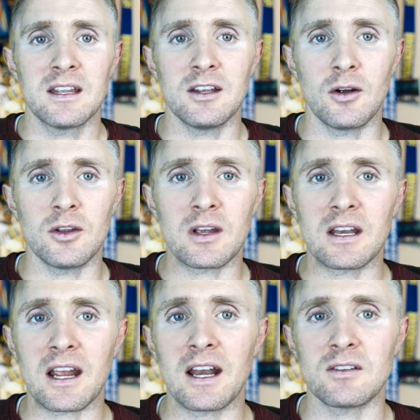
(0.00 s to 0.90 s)
you
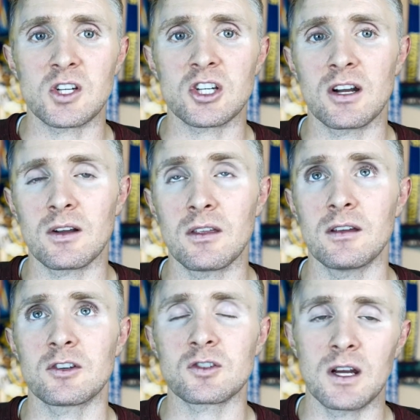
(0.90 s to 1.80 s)
can kind of share
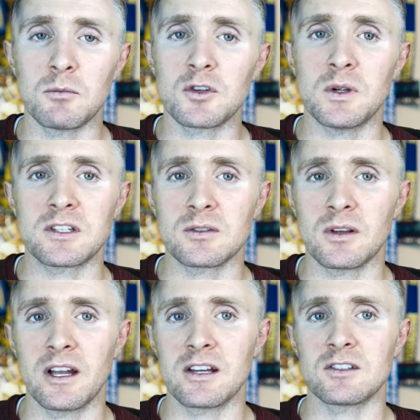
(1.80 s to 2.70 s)
the strain between
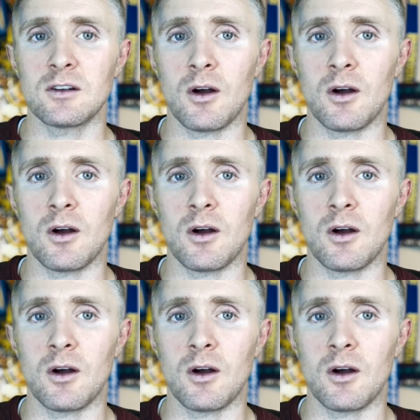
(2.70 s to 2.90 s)
two legs,